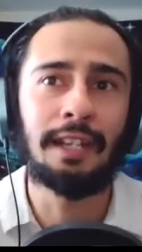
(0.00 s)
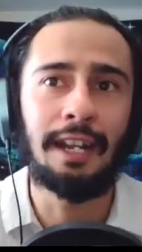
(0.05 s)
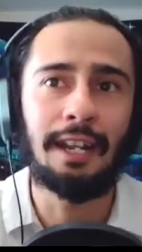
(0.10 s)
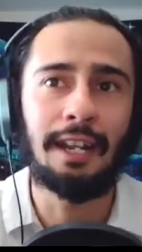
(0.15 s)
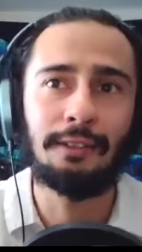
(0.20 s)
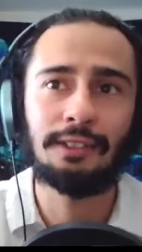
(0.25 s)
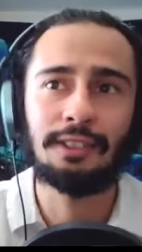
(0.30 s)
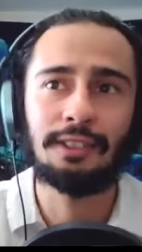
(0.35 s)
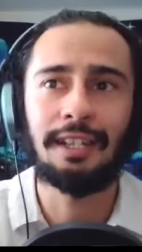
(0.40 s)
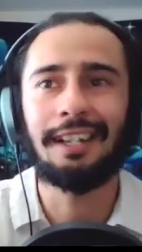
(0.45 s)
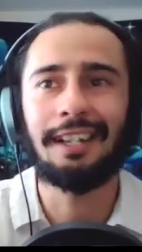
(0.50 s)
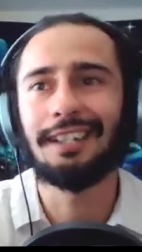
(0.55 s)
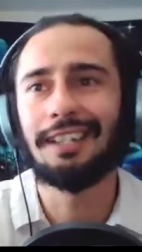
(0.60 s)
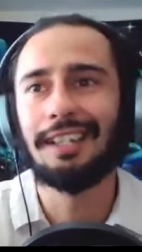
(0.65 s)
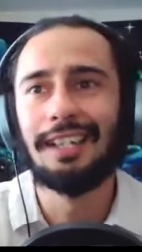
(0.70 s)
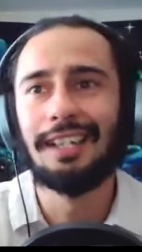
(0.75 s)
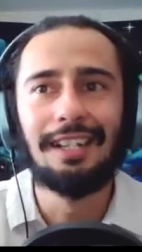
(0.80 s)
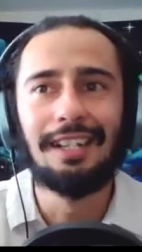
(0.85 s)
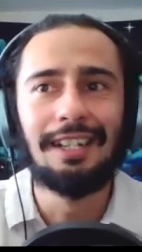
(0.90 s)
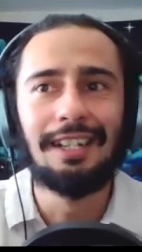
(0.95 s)
And I was like,
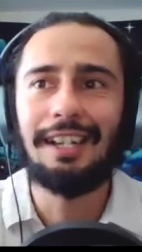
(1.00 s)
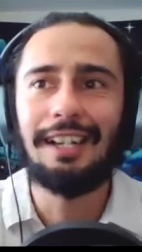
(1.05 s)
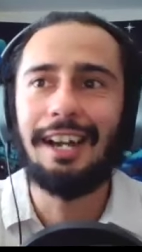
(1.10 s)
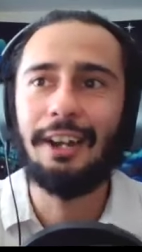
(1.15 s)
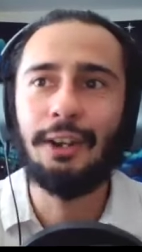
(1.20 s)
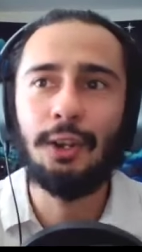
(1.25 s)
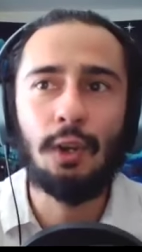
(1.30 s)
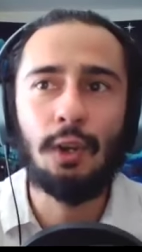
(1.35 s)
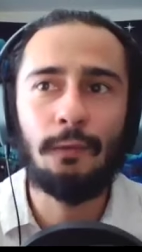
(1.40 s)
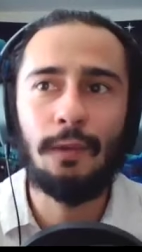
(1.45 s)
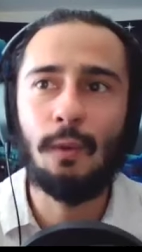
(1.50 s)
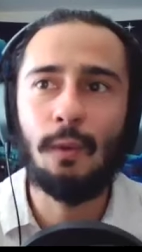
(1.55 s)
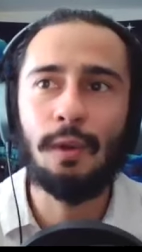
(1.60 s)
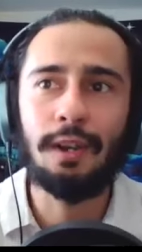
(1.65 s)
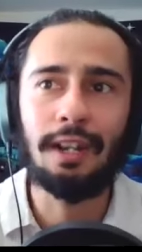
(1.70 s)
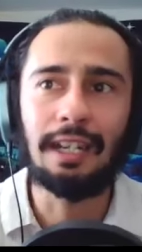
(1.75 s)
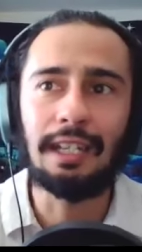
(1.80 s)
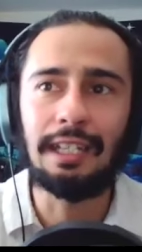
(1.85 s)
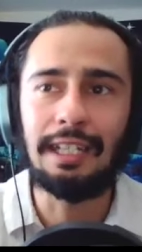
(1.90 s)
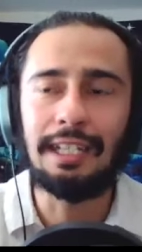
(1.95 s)
I don't know if I
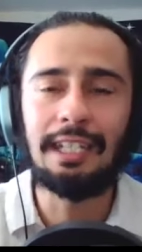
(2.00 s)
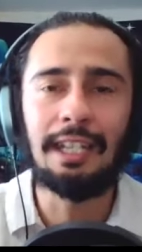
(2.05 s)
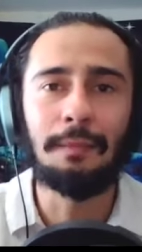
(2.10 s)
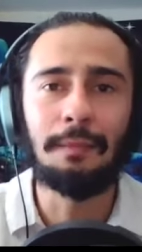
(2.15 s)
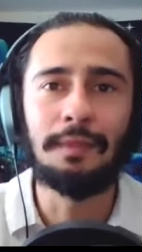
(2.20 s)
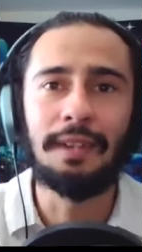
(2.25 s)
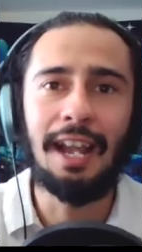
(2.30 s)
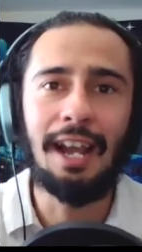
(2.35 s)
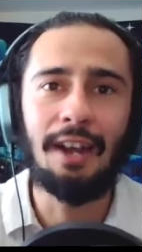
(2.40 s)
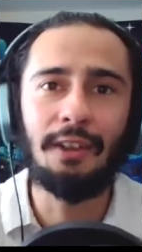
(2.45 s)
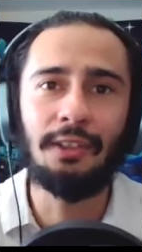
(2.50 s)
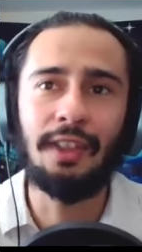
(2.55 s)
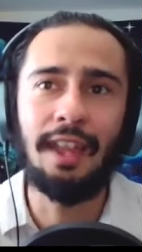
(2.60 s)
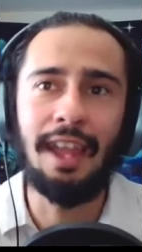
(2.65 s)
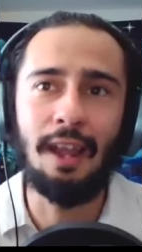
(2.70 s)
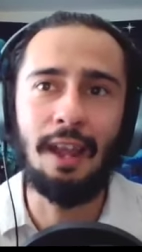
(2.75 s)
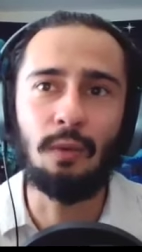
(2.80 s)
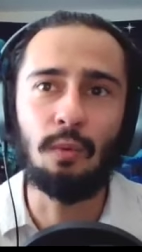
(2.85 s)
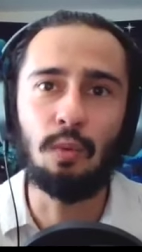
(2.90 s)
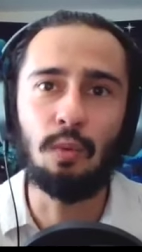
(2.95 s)
want to lead them down
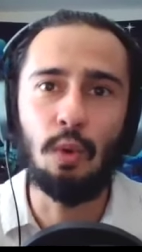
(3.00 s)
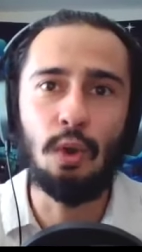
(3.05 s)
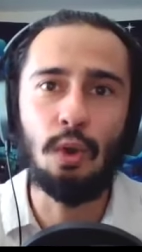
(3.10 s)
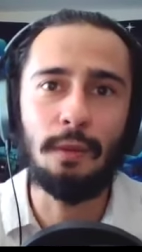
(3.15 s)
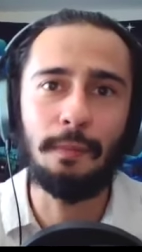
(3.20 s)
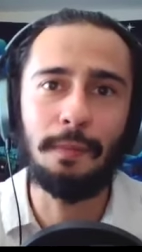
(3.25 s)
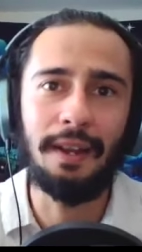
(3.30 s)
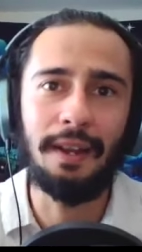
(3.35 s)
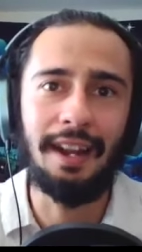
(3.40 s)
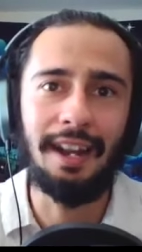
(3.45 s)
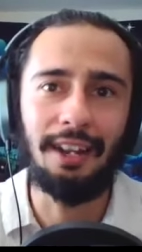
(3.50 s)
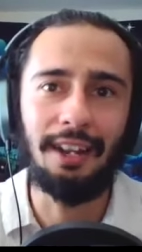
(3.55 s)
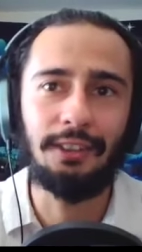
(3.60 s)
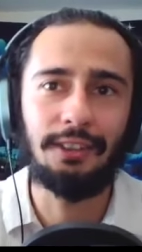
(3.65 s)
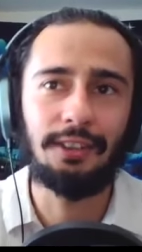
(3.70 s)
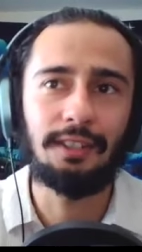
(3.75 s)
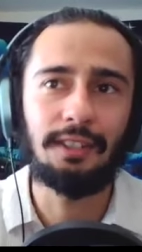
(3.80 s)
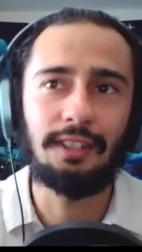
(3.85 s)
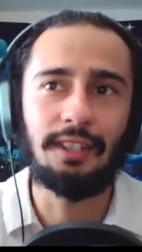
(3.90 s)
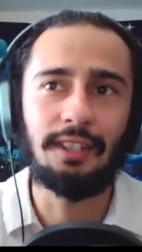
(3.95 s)
that war path,
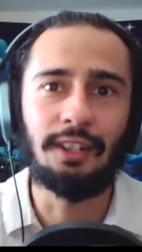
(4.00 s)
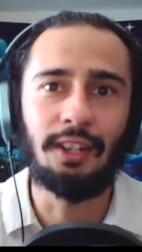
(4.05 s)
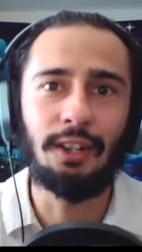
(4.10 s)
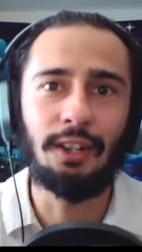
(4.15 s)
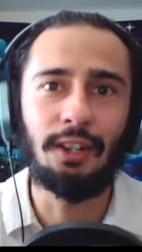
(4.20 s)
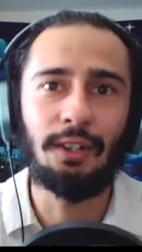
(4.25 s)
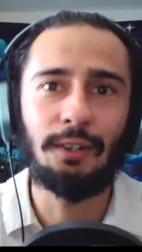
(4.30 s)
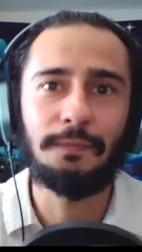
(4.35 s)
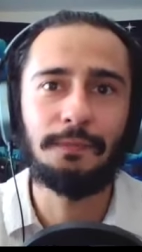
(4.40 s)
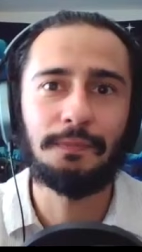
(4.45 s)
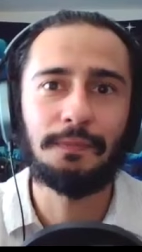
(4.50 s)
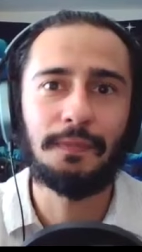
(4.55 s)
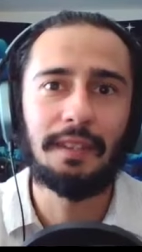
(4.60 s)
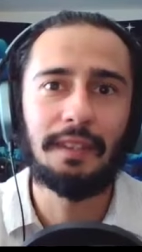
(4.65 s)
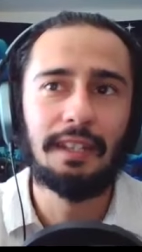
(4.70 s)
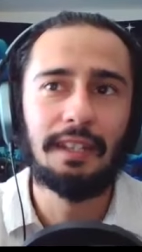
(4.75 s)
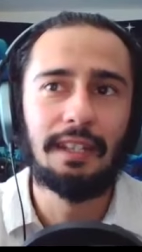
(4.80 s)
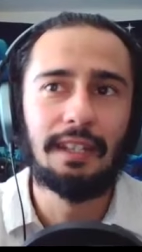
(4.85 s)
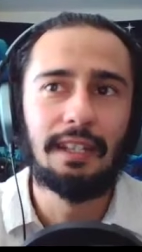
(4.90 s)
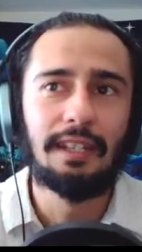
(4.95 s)
you know?
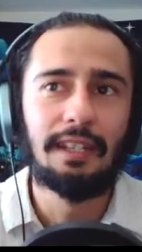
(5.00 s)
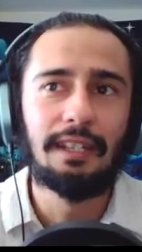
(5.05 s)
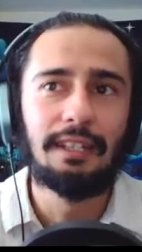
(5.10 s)
Right.